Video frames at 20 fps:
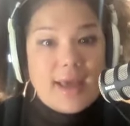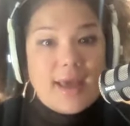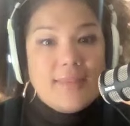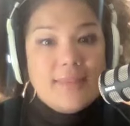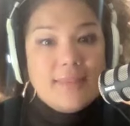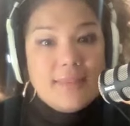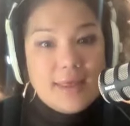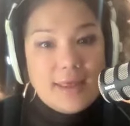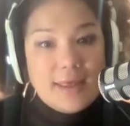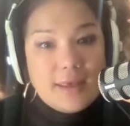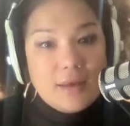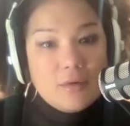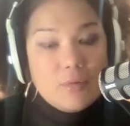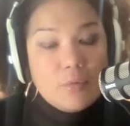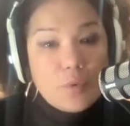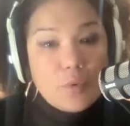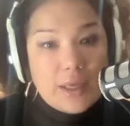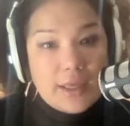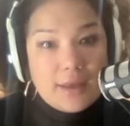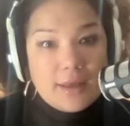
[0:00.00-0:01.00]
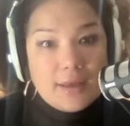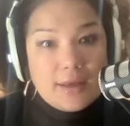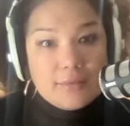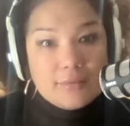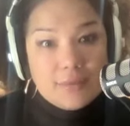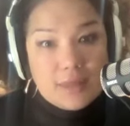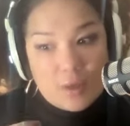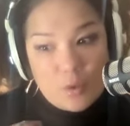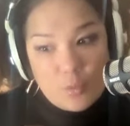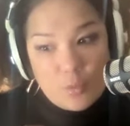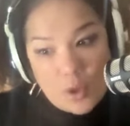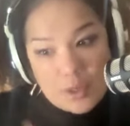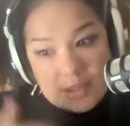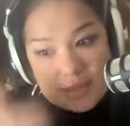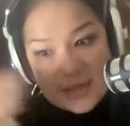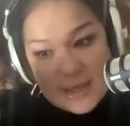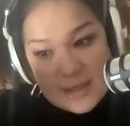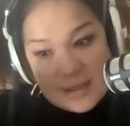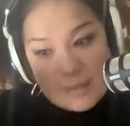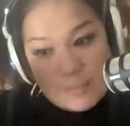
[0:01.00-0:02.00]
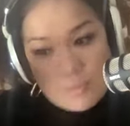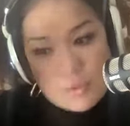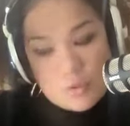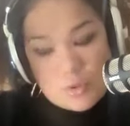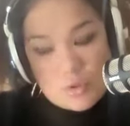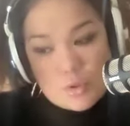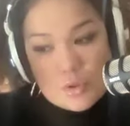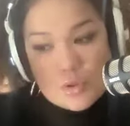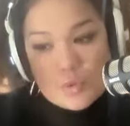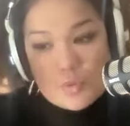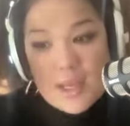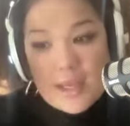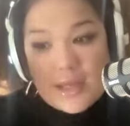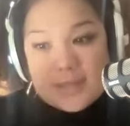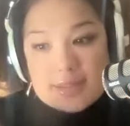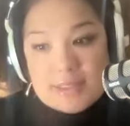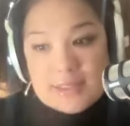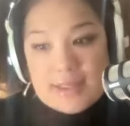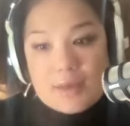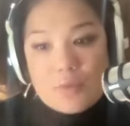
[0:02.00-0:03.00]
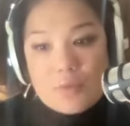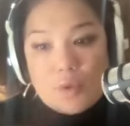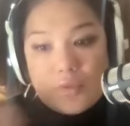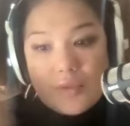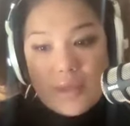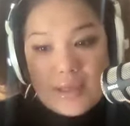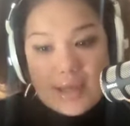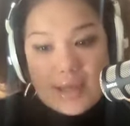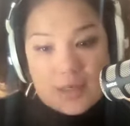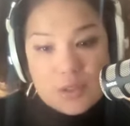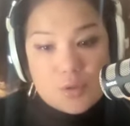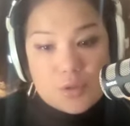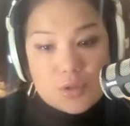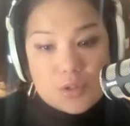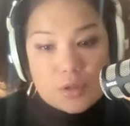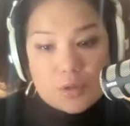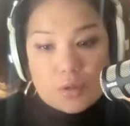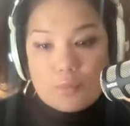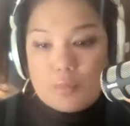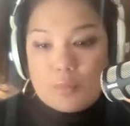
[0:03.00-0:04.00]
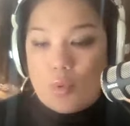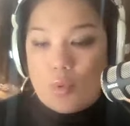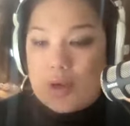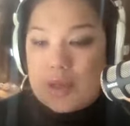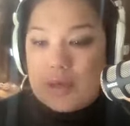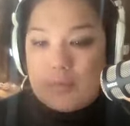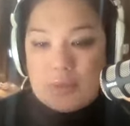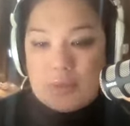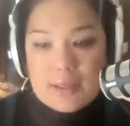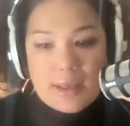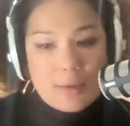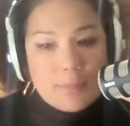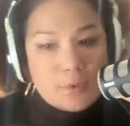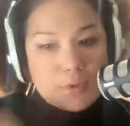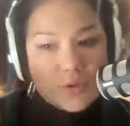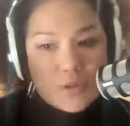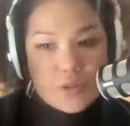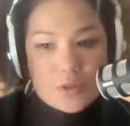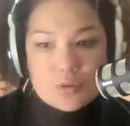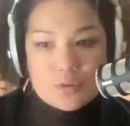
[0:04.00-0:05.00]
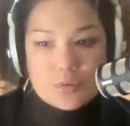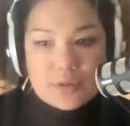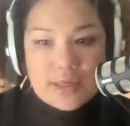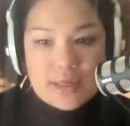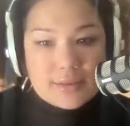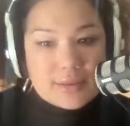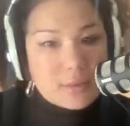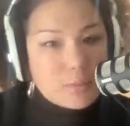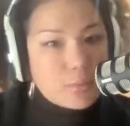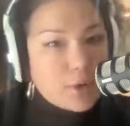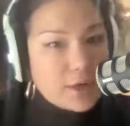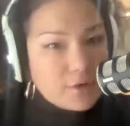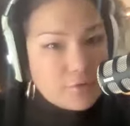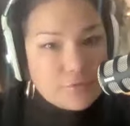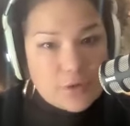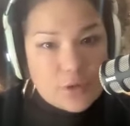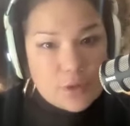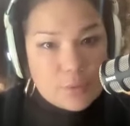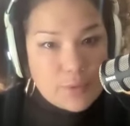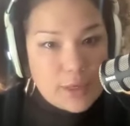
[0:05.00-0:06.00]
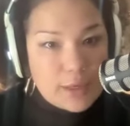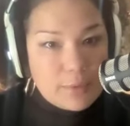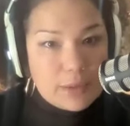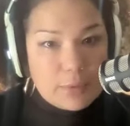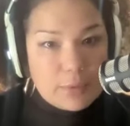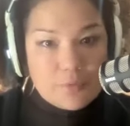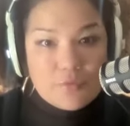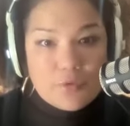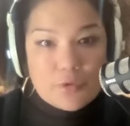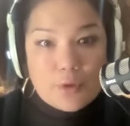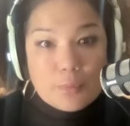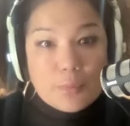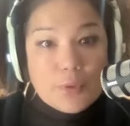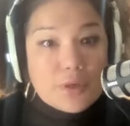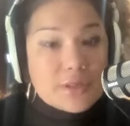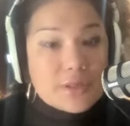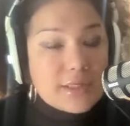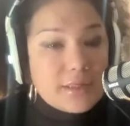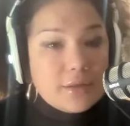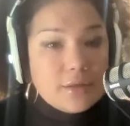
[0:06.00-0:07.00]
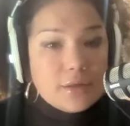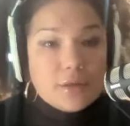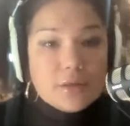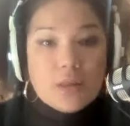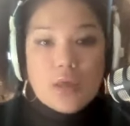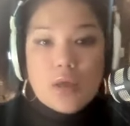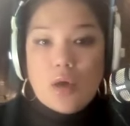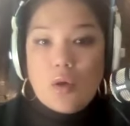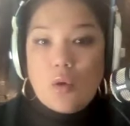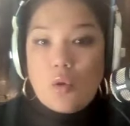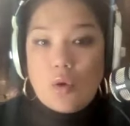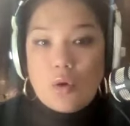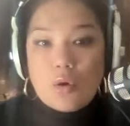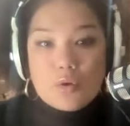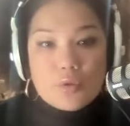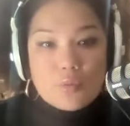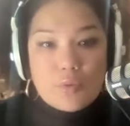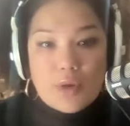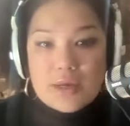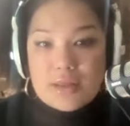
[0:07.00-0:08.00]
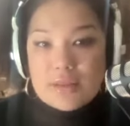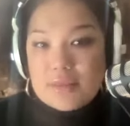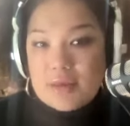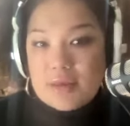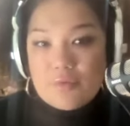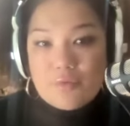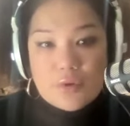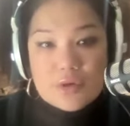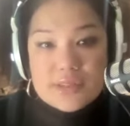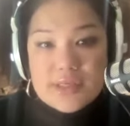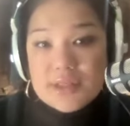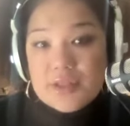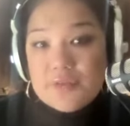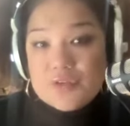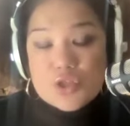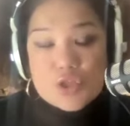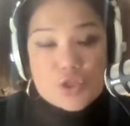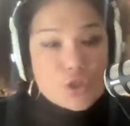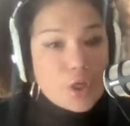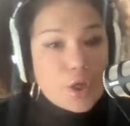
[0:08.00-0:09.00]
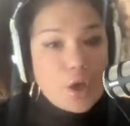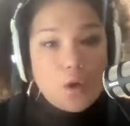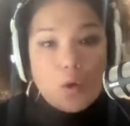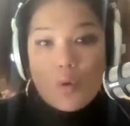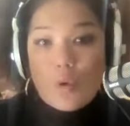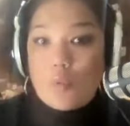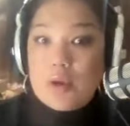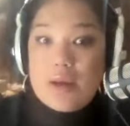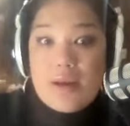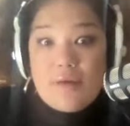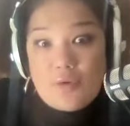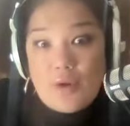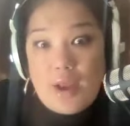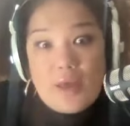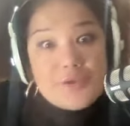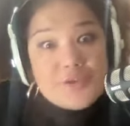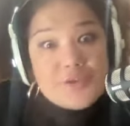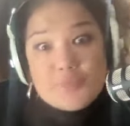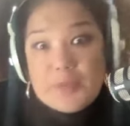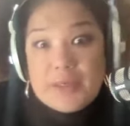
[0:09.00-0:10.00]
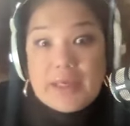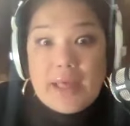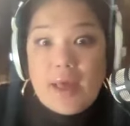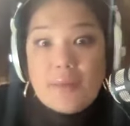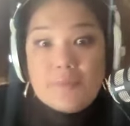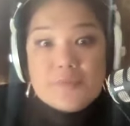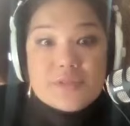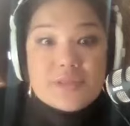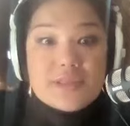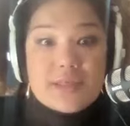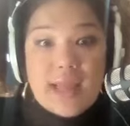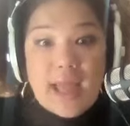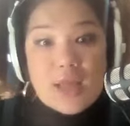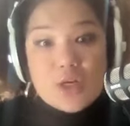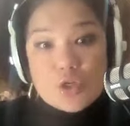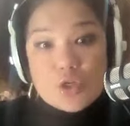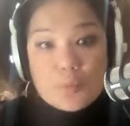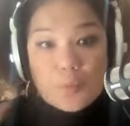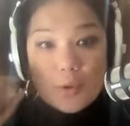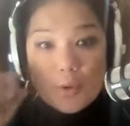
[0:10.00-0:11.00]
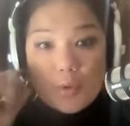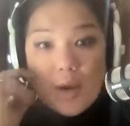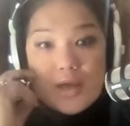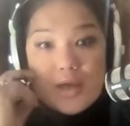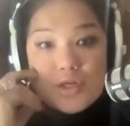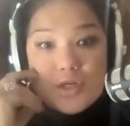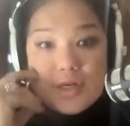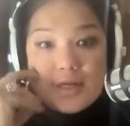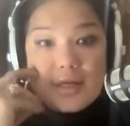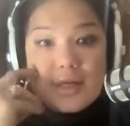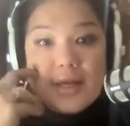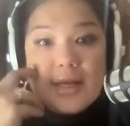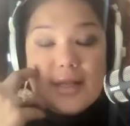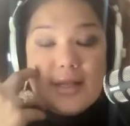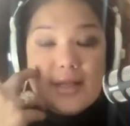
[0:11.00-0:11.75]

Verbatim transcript: And then we, you know, want to take them through those ranks. And then when they get to a certain point, being able to get them right in front of the right people for their book deal or the right thing for a television show or whatever else becomes the natural progression.